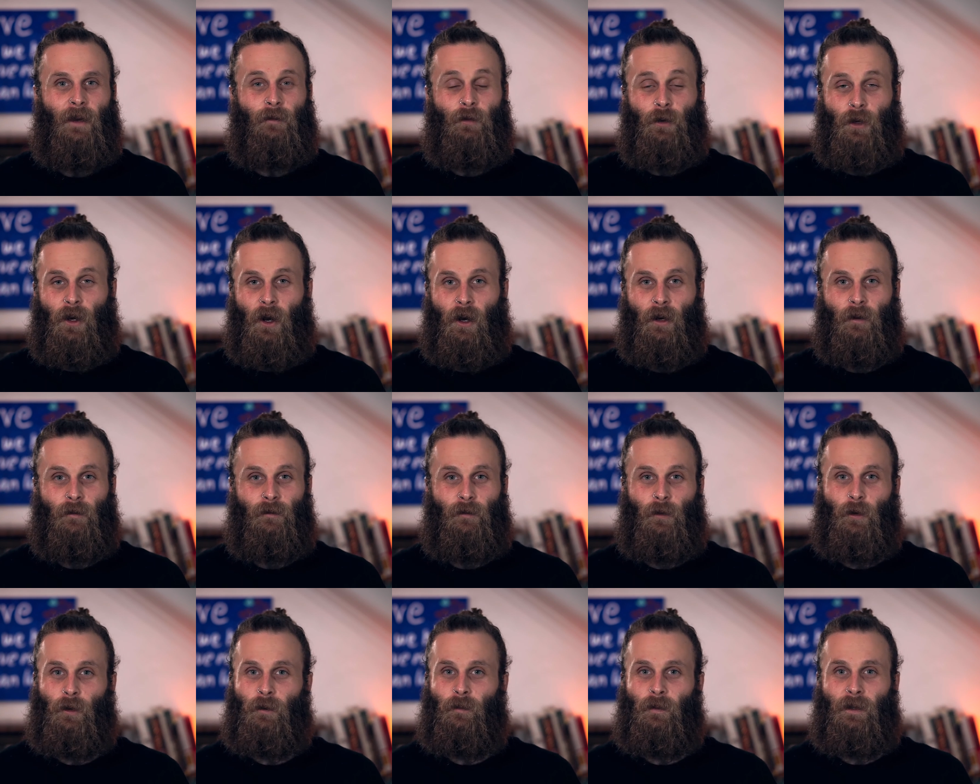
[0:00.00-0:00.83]
If you can't
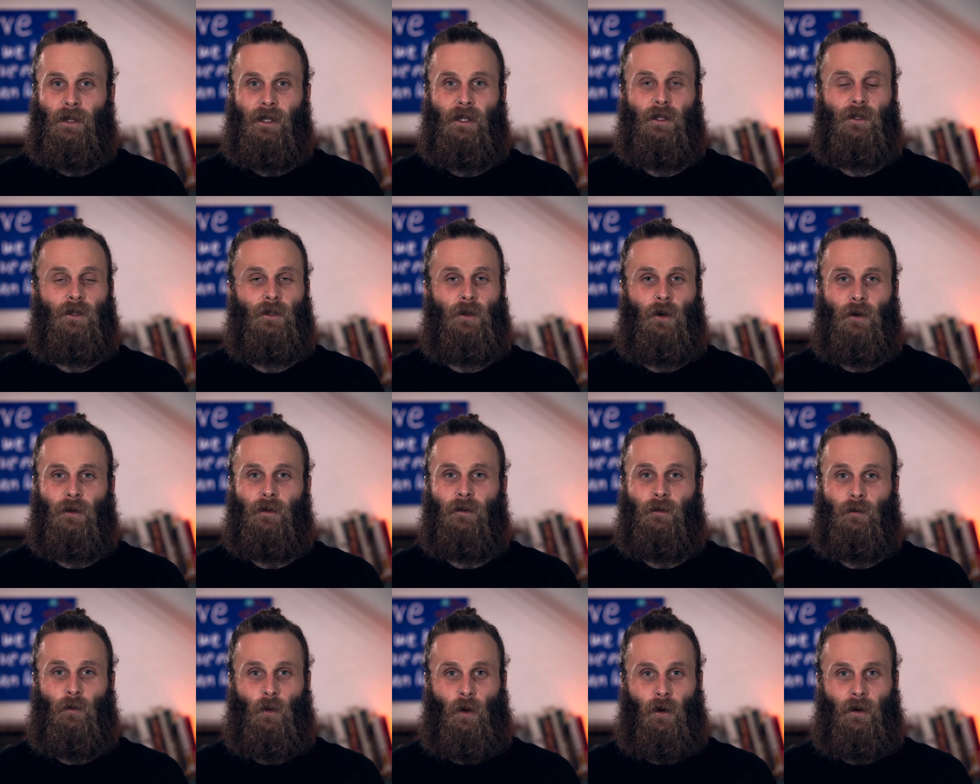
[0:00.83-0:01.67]
afford, please
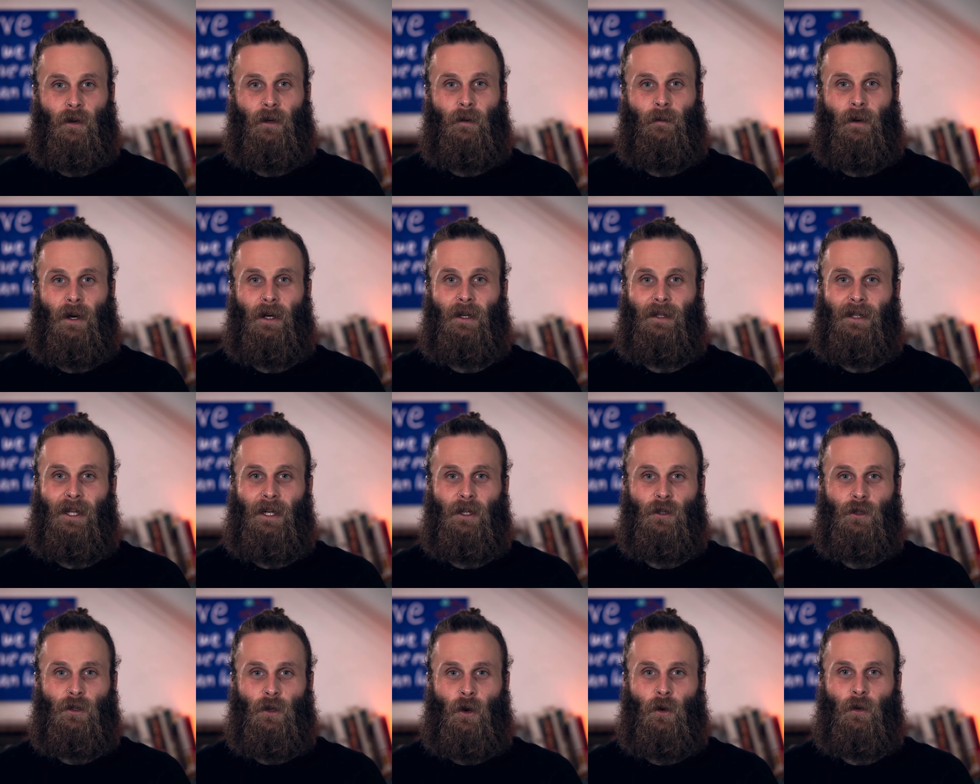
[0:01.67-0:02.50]
don't worry about it. That
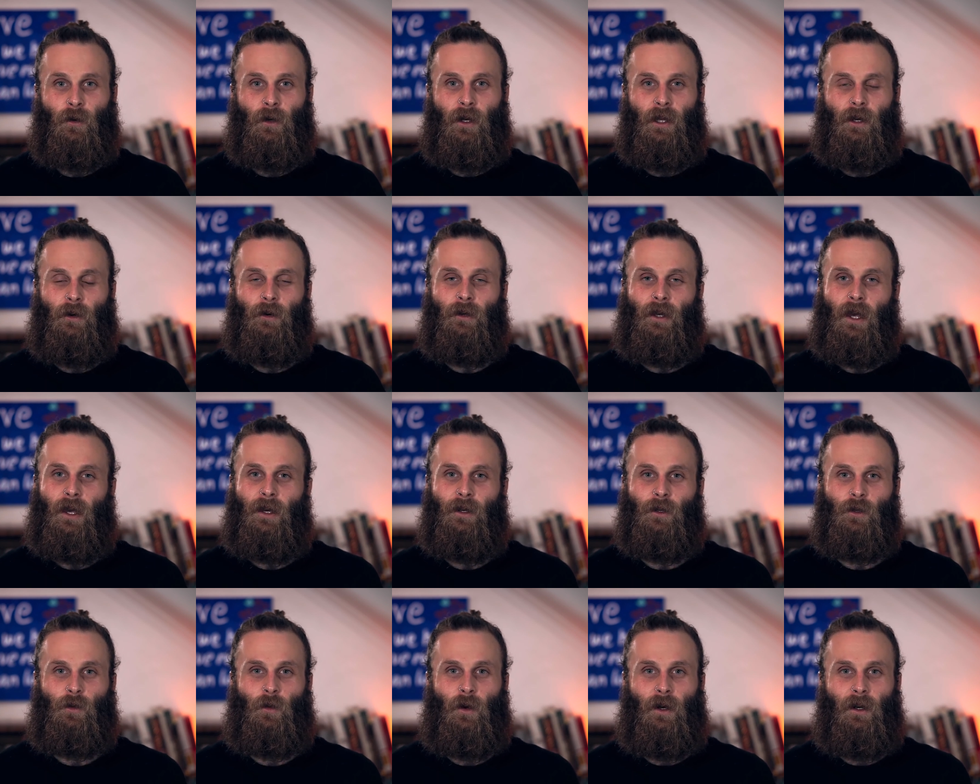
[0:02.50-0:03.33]
is totally okay
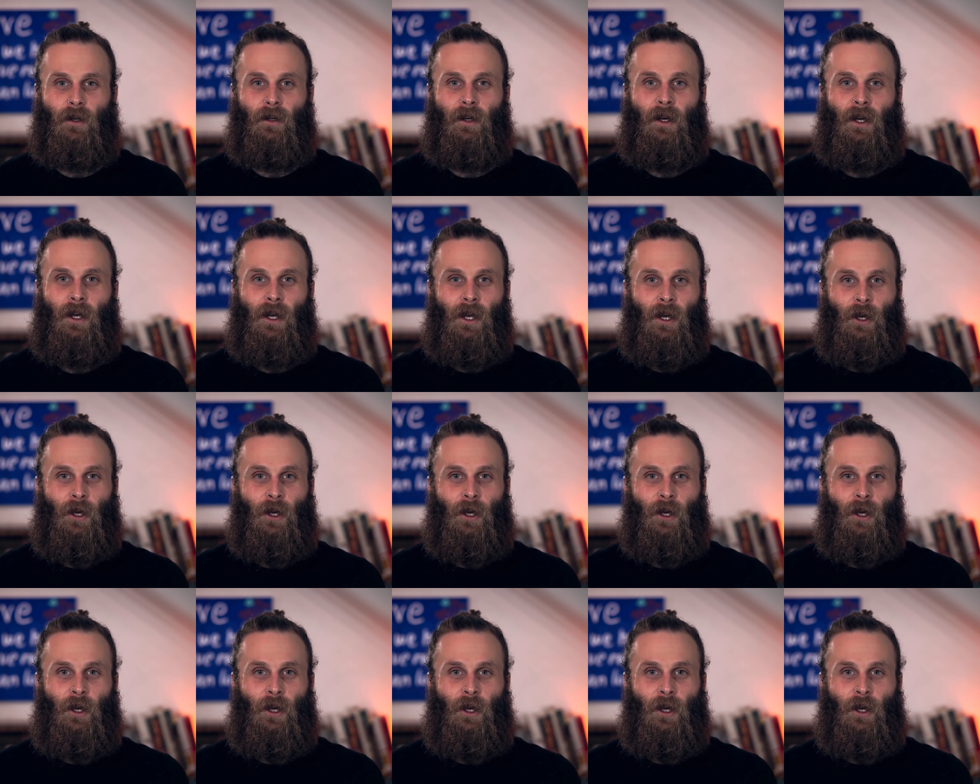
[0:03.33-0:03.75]
as well.